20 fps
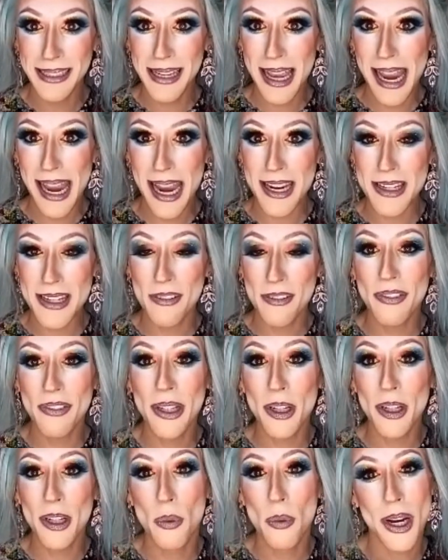and the
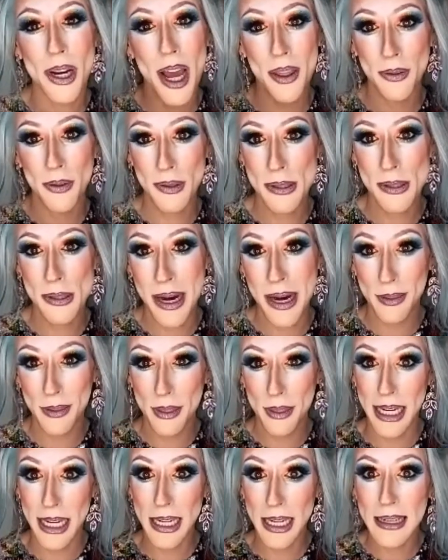fear of what others might
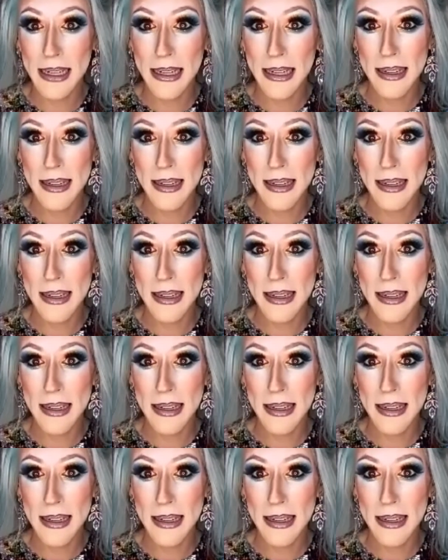think.